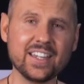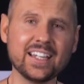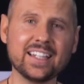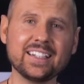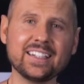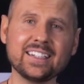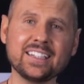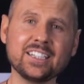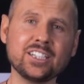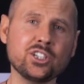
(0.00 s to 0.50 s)

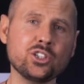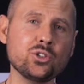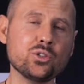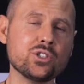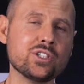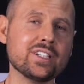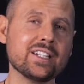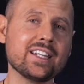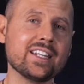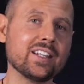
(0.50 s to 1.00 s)
Then
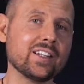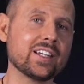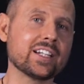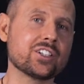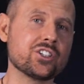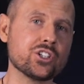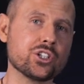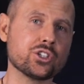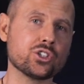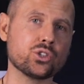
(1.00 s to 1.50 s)
using an
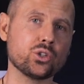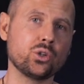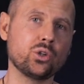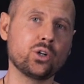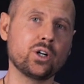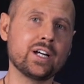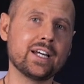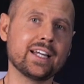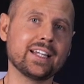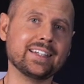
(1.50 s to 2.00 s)
electric
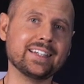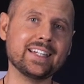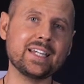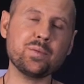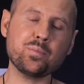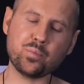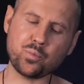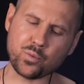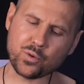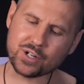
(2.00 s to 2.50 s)
saw,
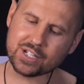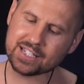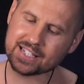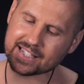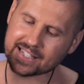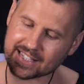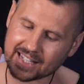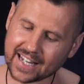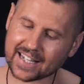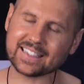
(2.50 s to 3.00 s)
they
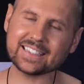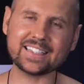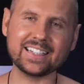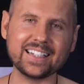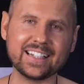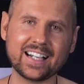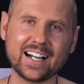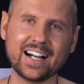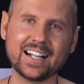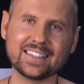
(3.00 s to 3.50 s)

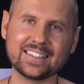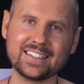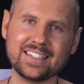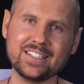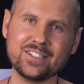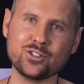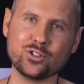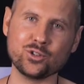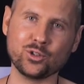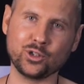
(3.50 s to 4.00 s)
precisely cut
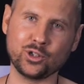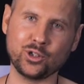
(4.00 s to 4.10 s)
into